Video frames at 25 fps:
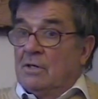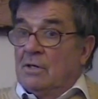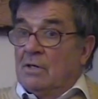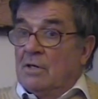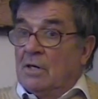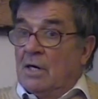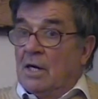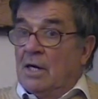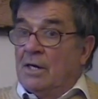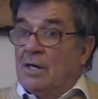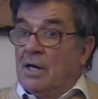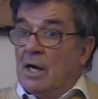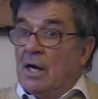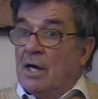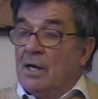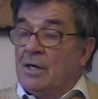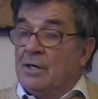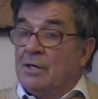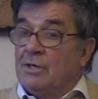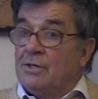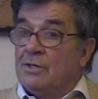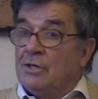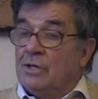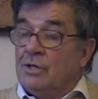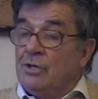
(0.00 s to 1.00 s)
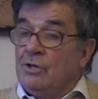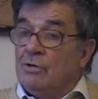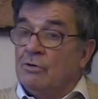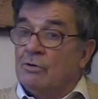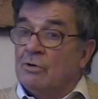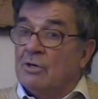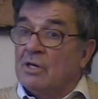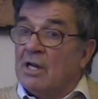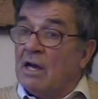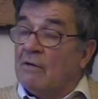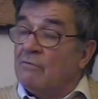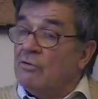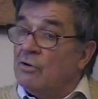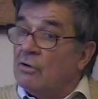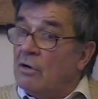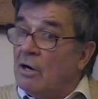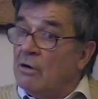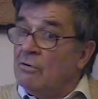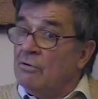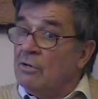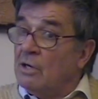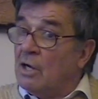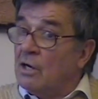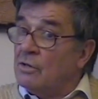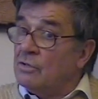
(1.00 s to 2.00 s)
and you could have your
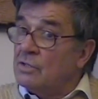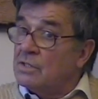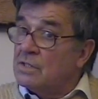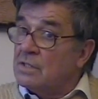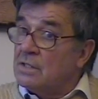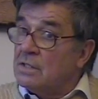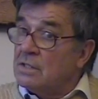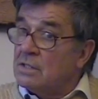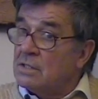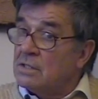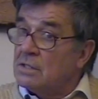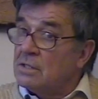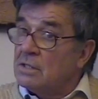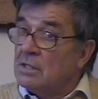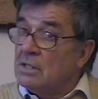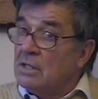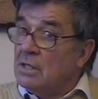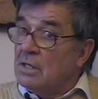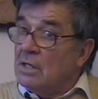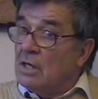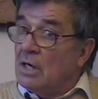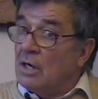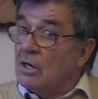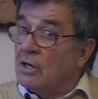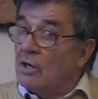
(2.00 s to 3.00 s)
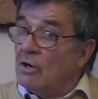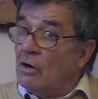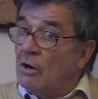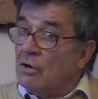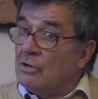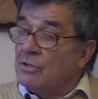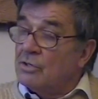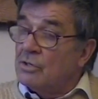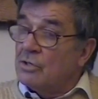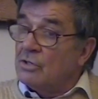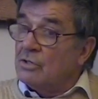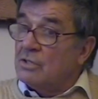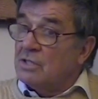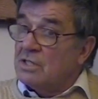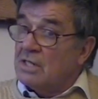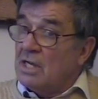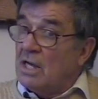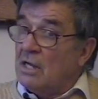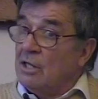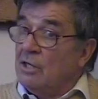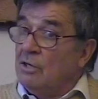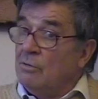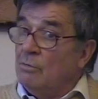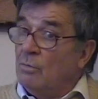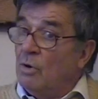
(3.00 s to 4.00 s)
own gnosis, and God could
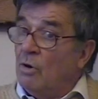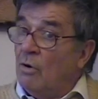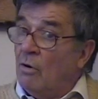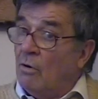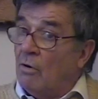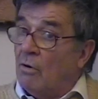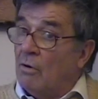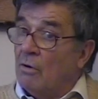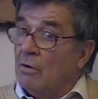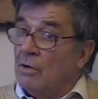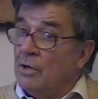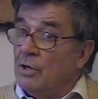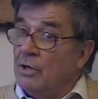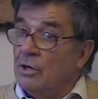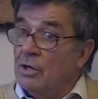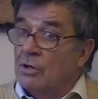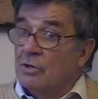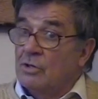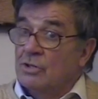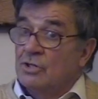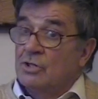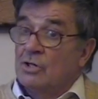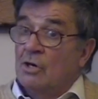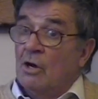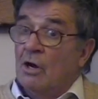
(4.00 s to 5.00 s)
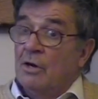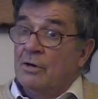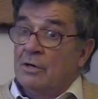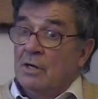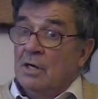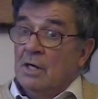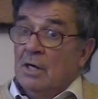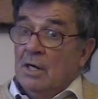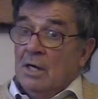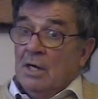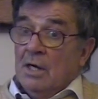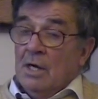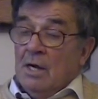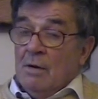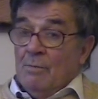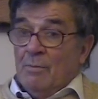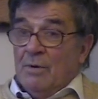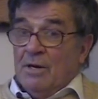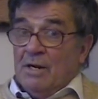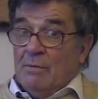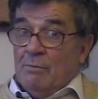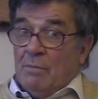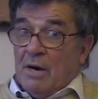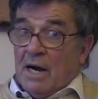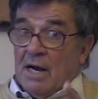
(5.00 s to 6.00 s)
tell you more. Because
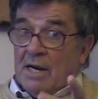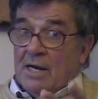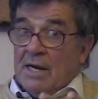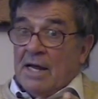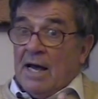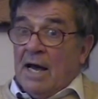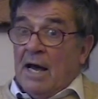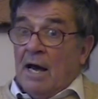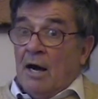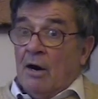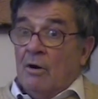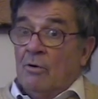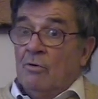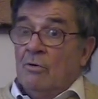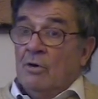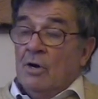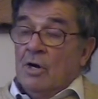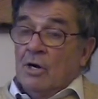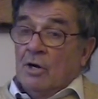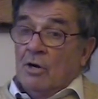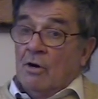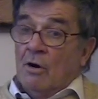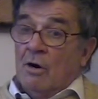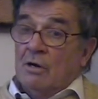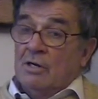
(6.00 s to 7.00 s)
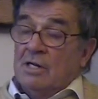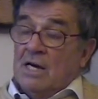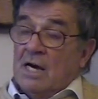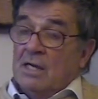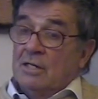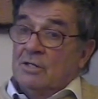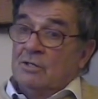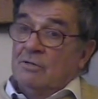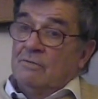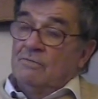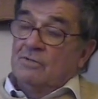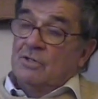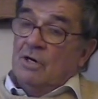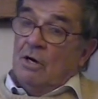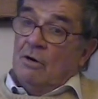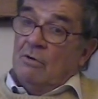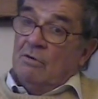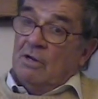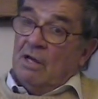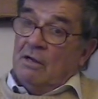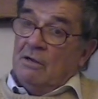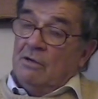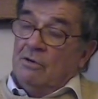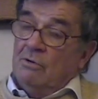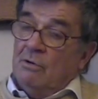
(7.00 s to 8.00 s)
but by now, God had to have told
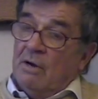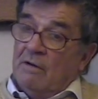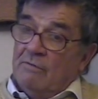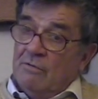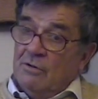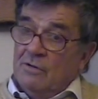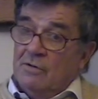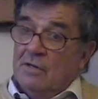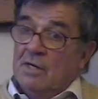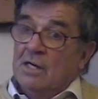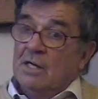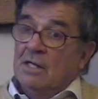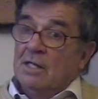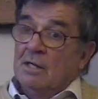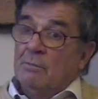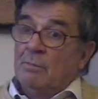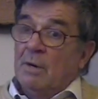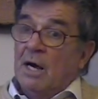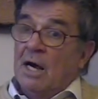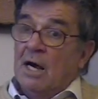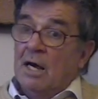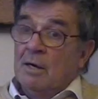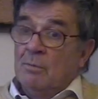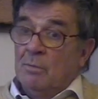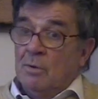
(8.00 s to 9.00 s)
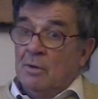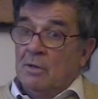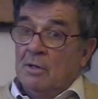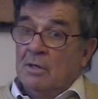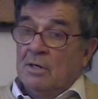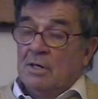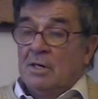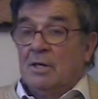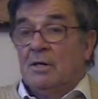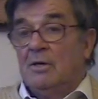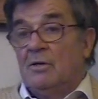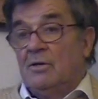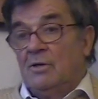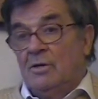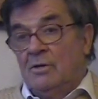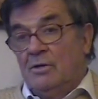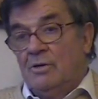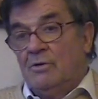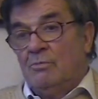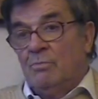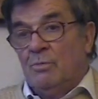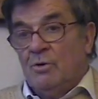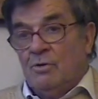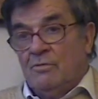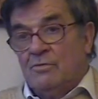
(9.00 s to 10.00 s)
you everything in the Bible, and you
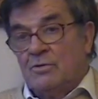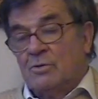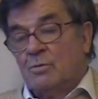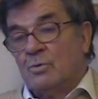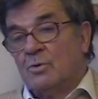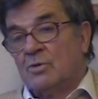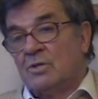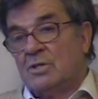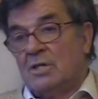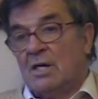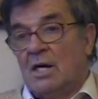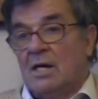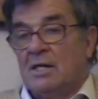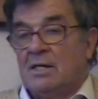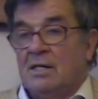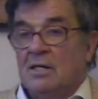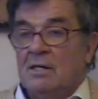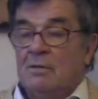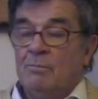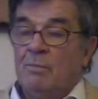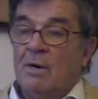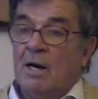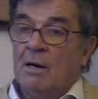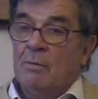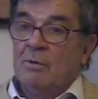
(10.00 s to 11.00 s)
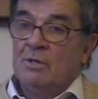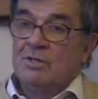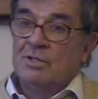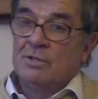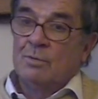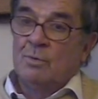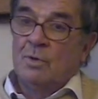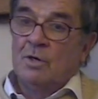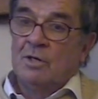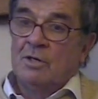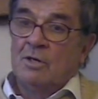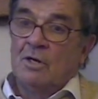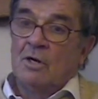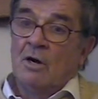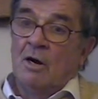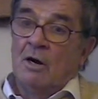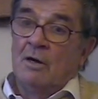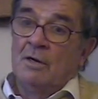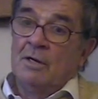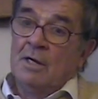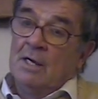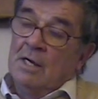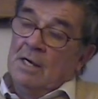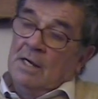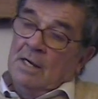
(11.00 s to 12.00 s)
move towards the idea that the Bible is the Word of God.
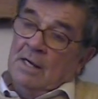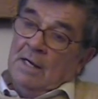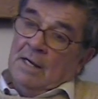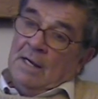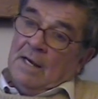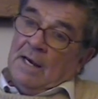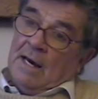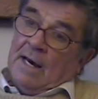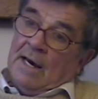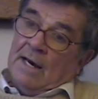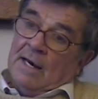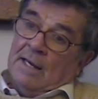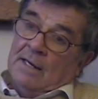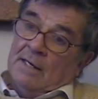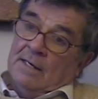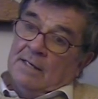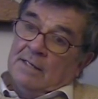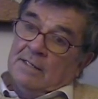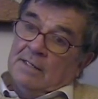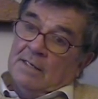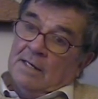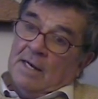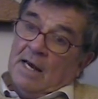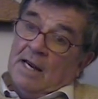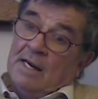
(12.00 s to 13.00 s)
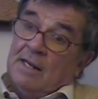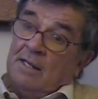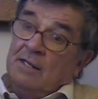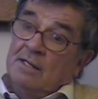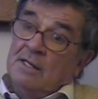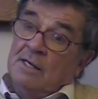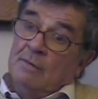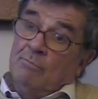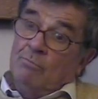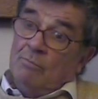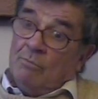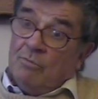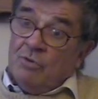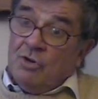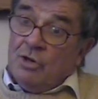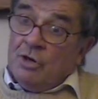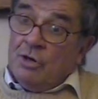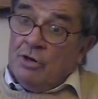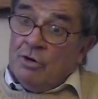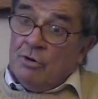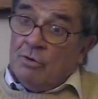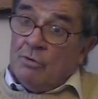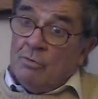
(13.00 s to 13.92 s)
And anything new...